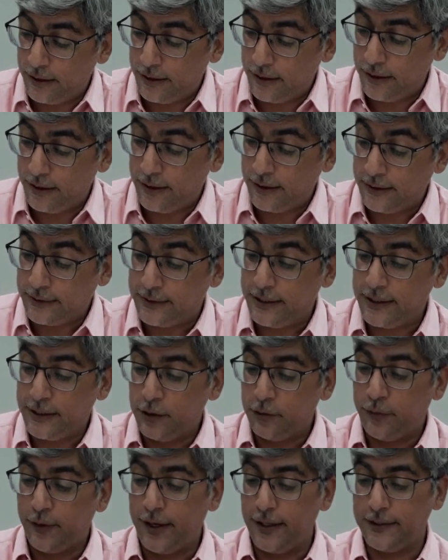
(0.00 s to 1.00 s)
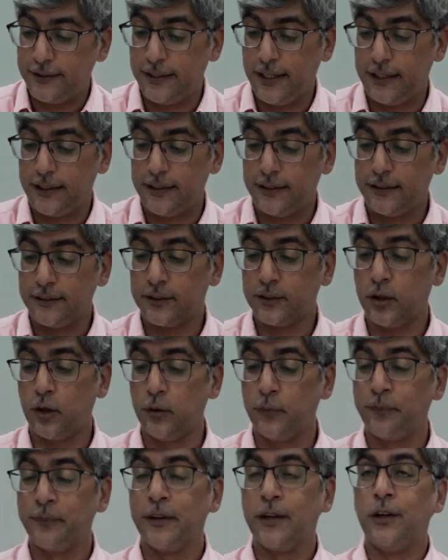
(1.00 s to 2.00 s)
signifies that.
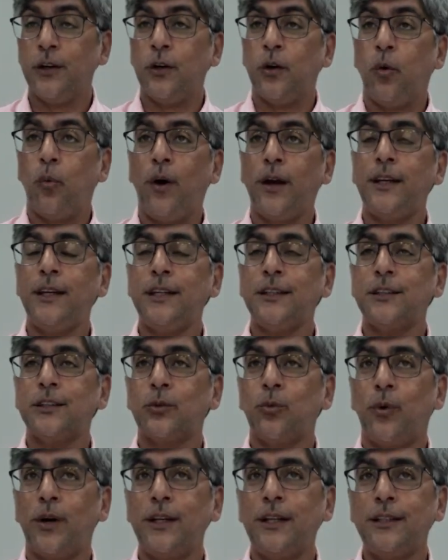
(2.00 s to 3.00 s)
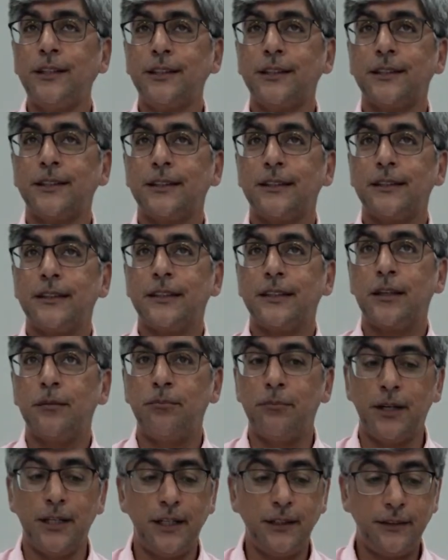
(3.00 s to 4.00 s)
So what does the
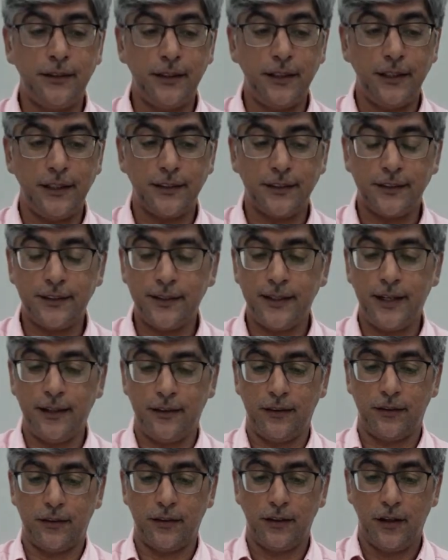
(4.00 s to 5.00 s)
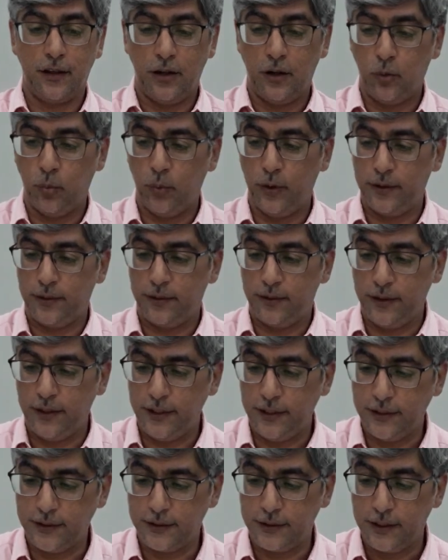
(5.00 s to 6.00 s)
military strength with
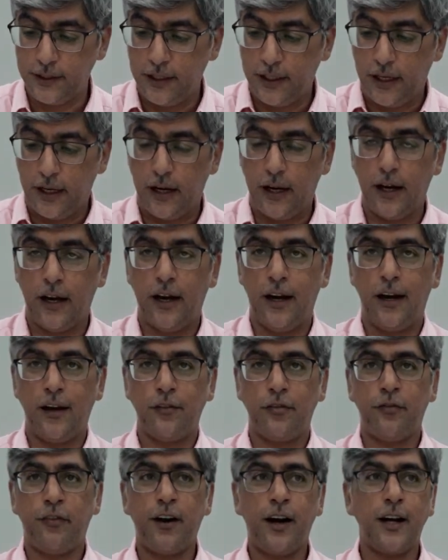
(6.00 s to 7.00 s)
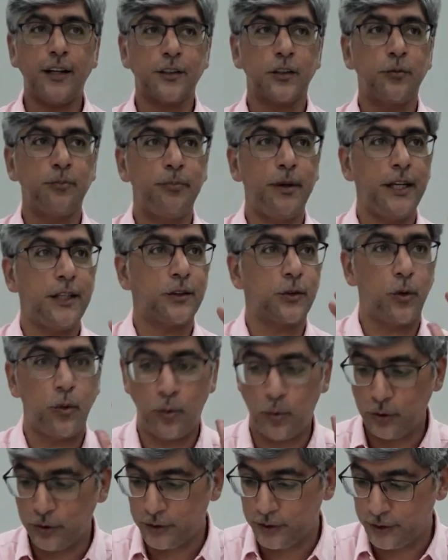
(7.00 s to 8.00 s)
these fast-paced
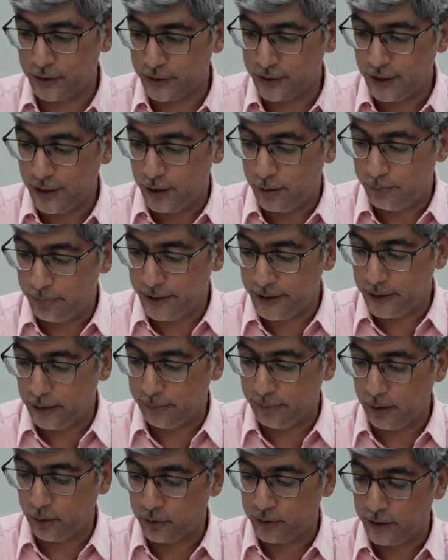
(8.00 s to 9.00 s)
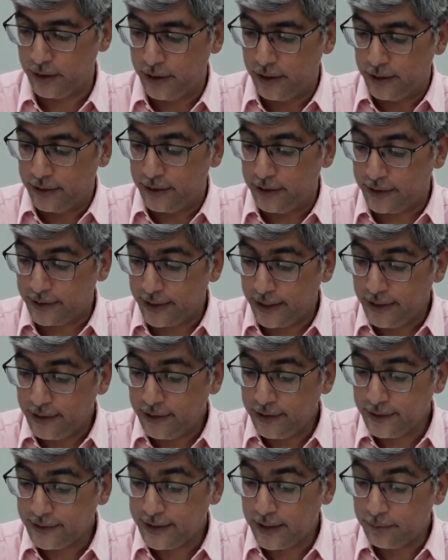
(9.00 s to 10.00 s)
horses bring about? The
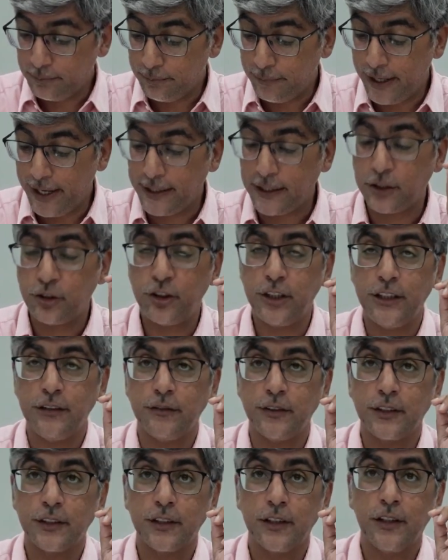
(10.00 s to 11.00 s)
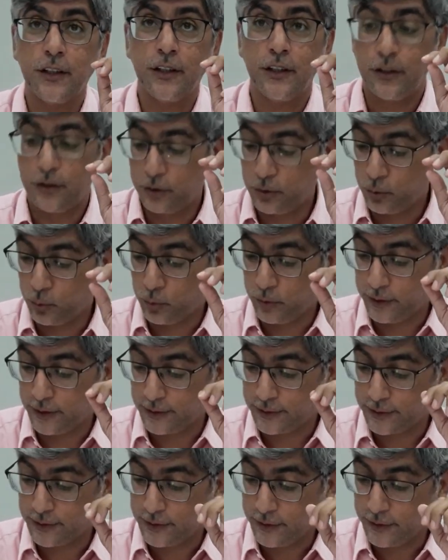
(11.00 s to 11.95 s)
greatness that man achieves through this,